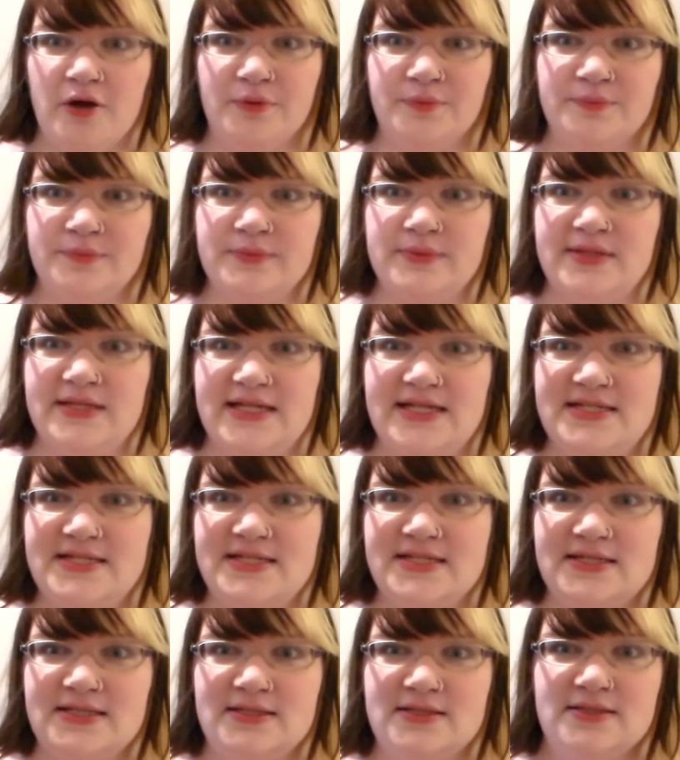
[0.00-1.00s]
Oh,
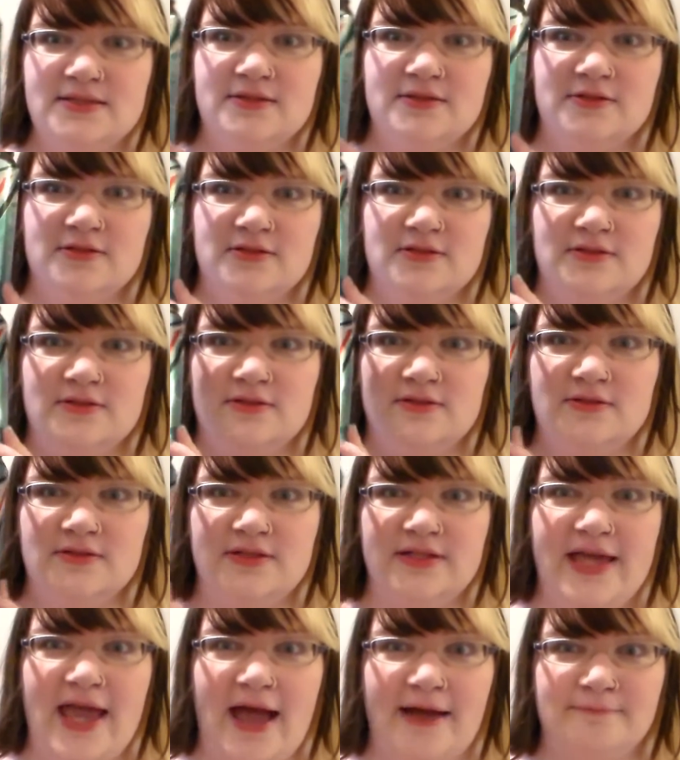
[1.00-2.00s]
this?
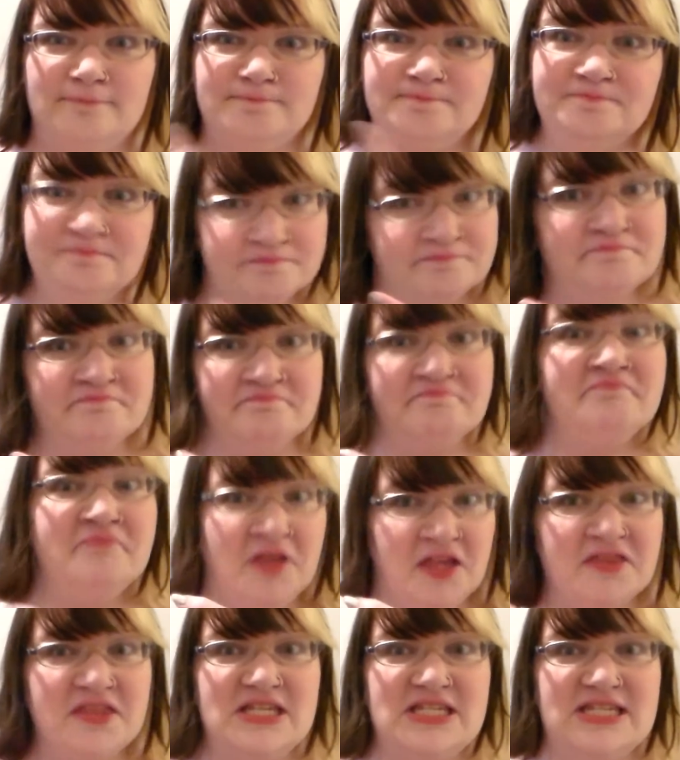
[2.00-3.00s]
Yeah.
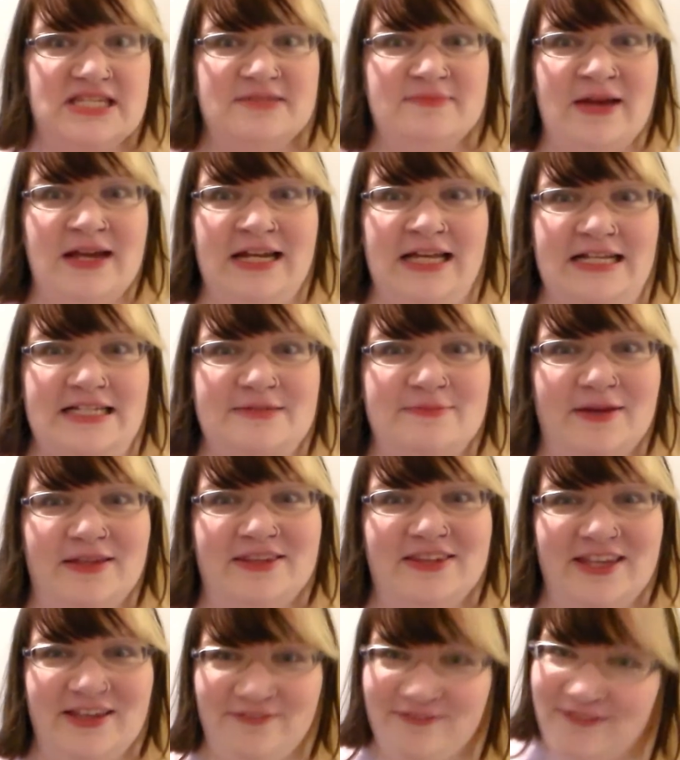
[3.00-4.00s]
This is my next
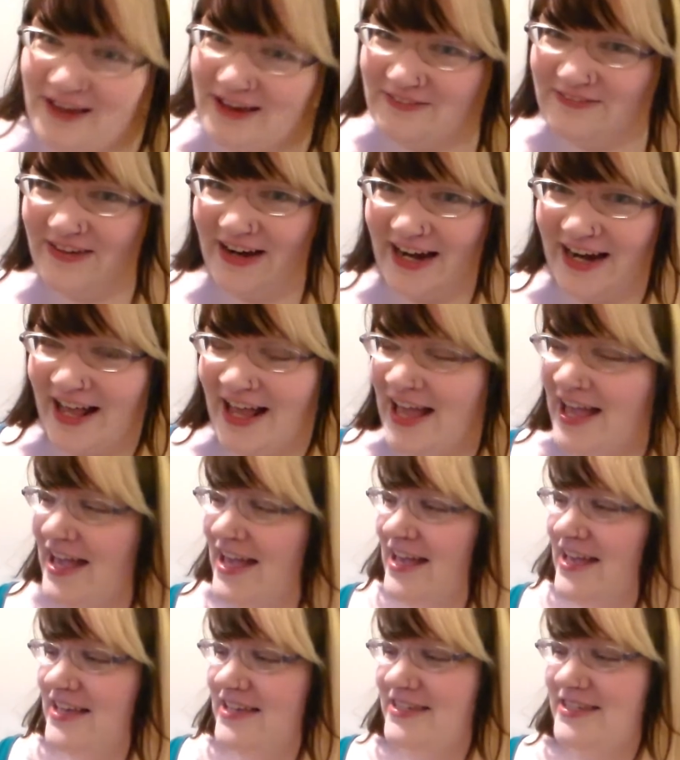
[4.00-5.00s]
monthly favorite.
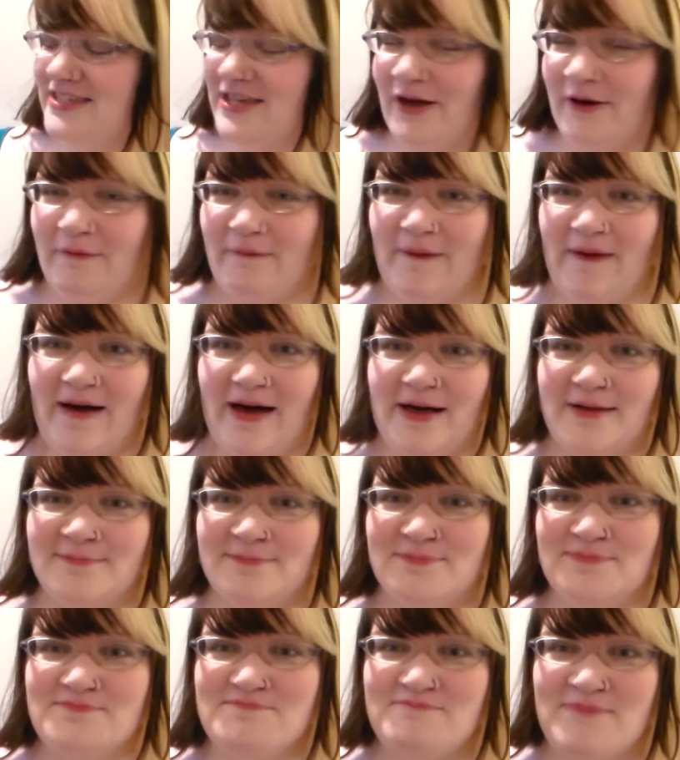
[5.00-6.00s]
So
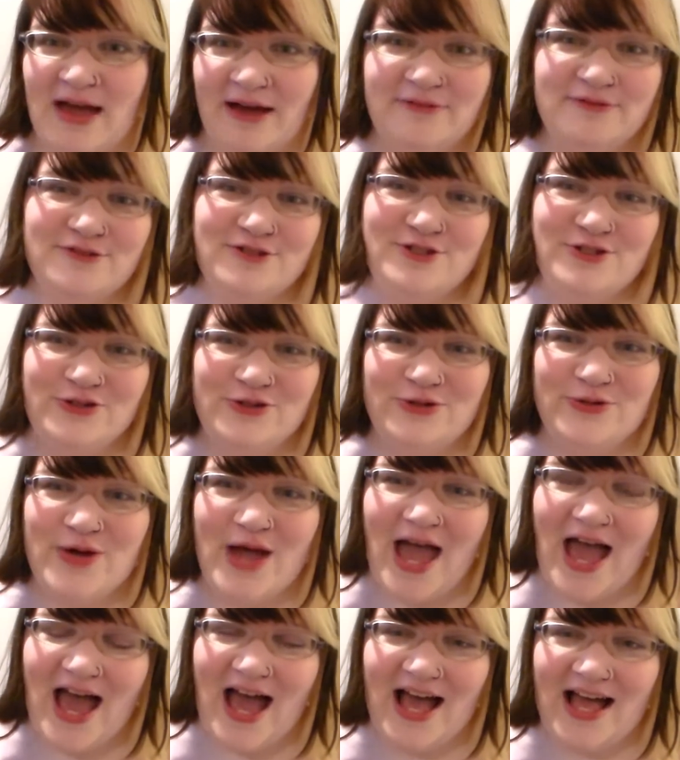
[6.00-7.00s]
um, Mountain Dew
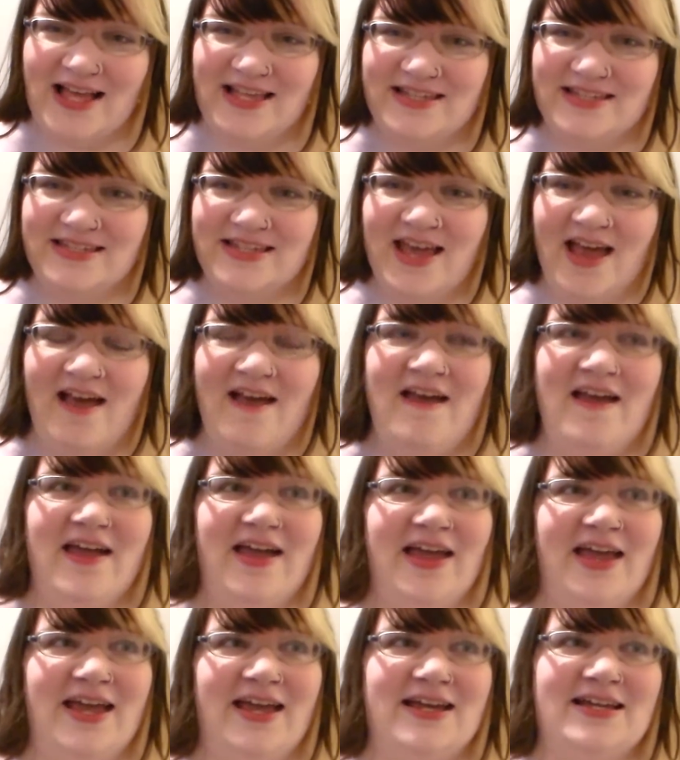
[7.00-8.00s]
has
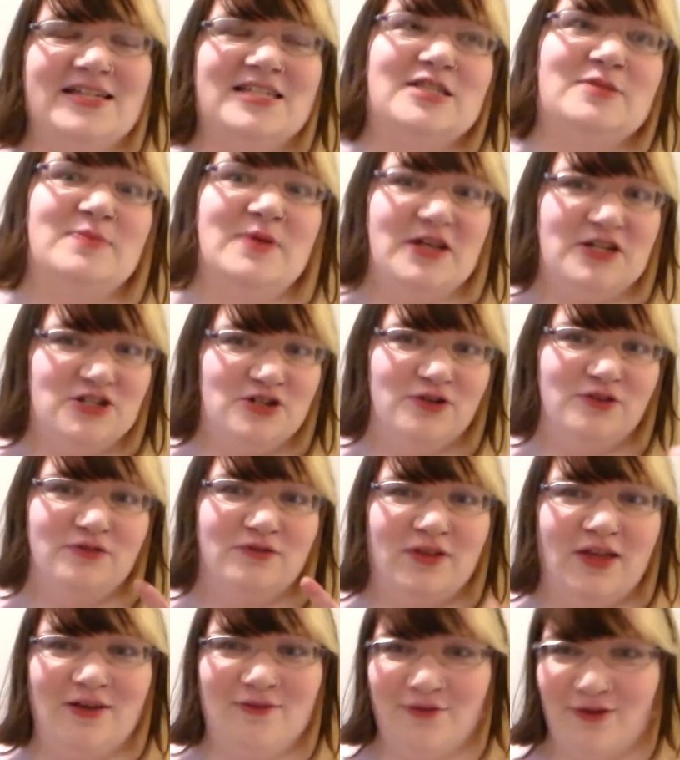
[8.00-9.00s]
a special
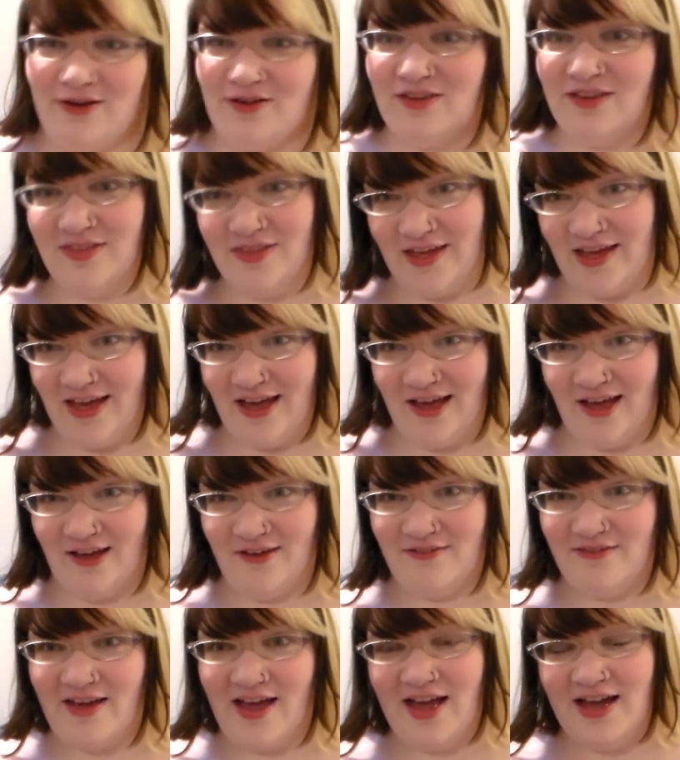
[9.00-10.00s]
flavor that they
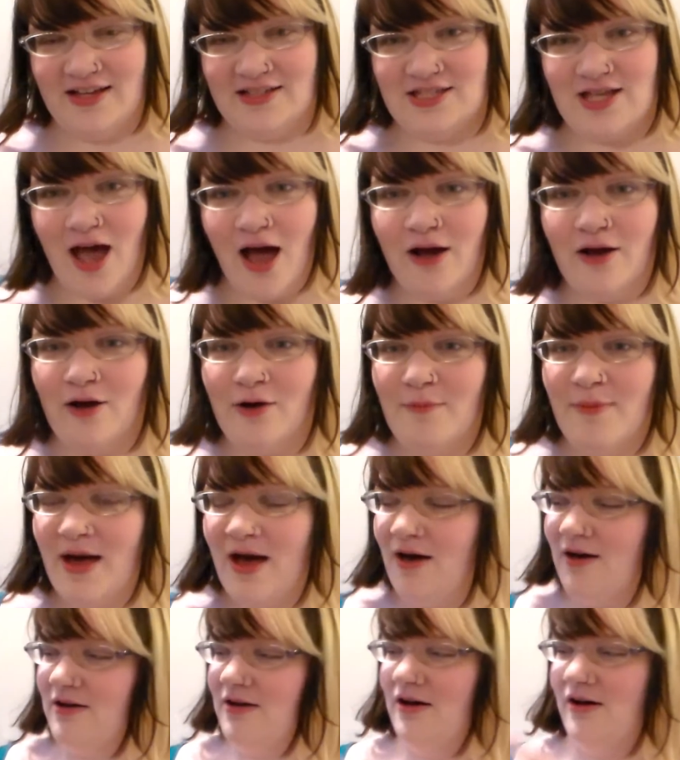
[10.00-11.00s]
have at Taco
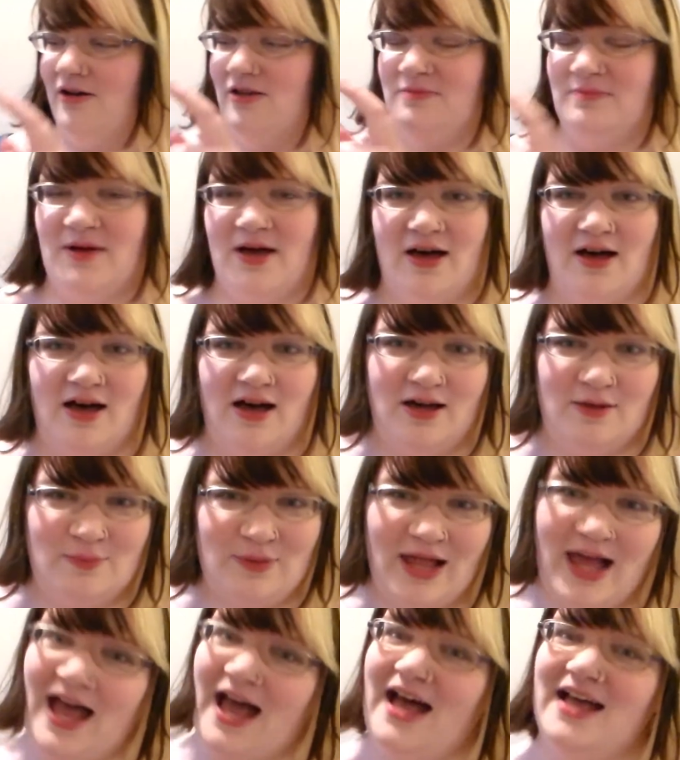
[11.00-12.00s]
Bell called Baja
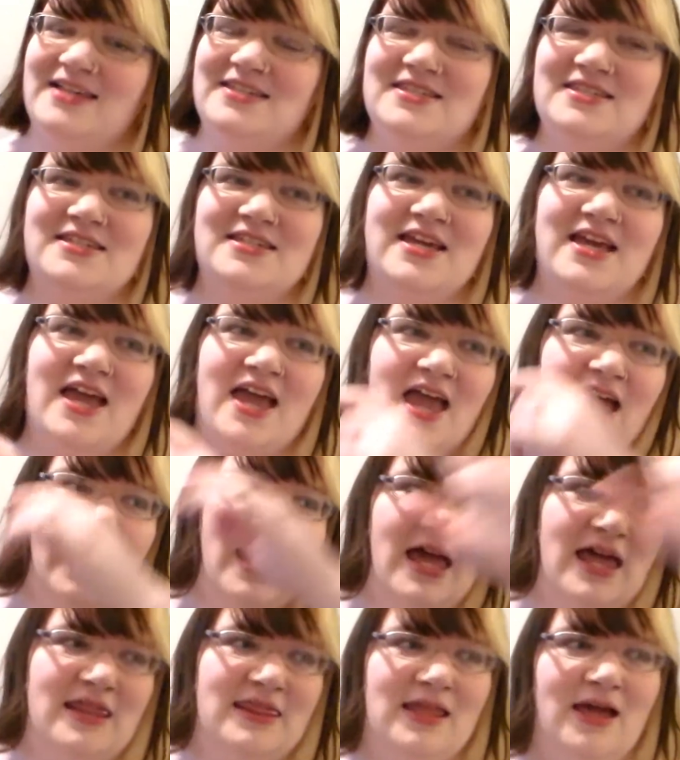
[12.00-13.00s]
Blast,
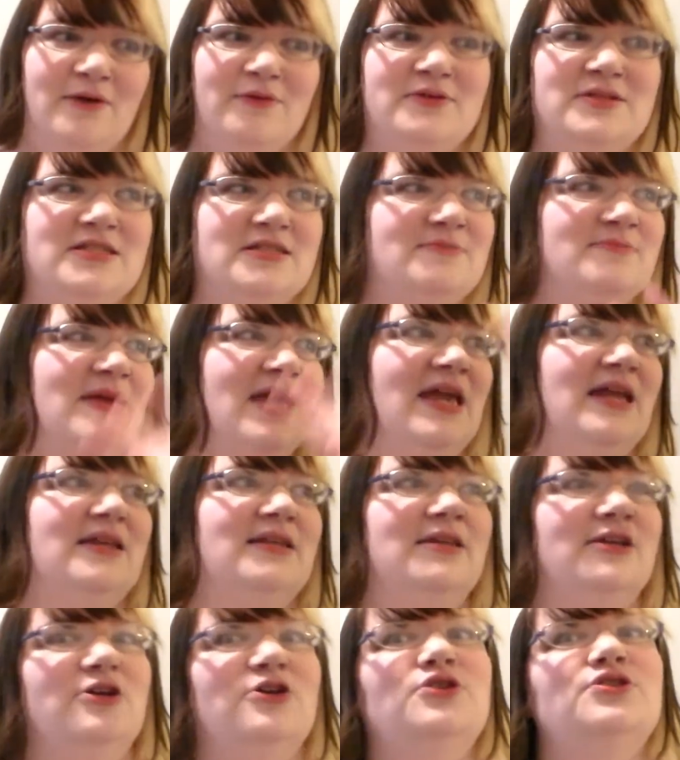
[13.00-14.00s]
and that was
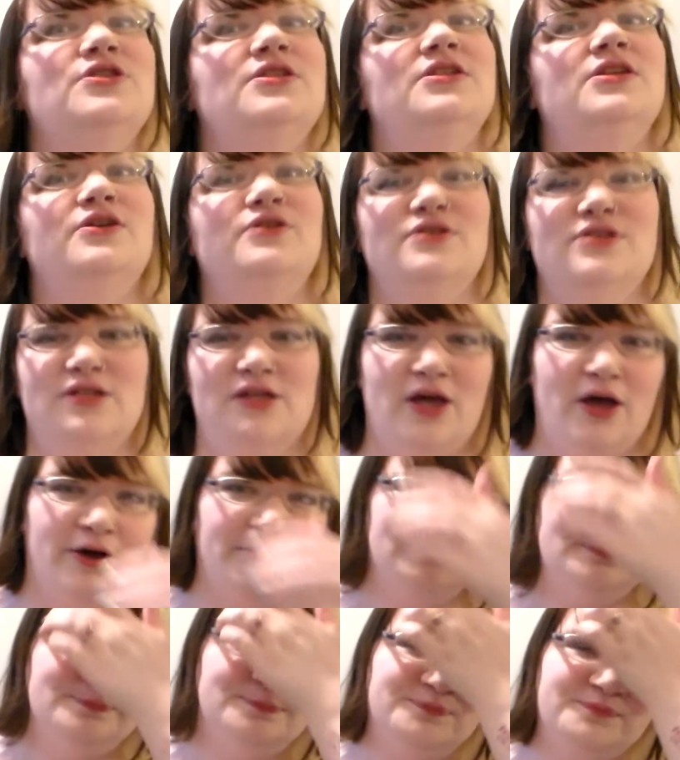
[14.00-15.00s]
made years and years
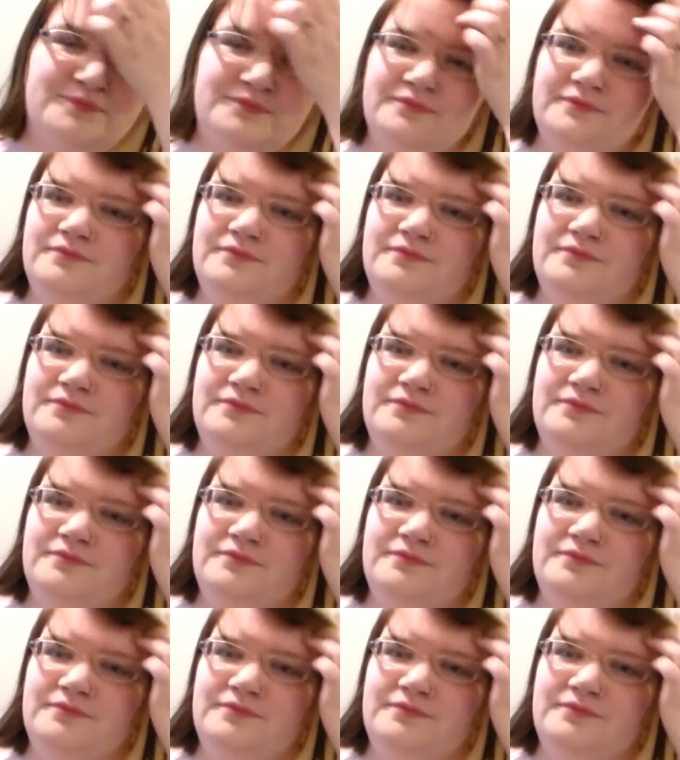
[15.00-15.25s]
ago.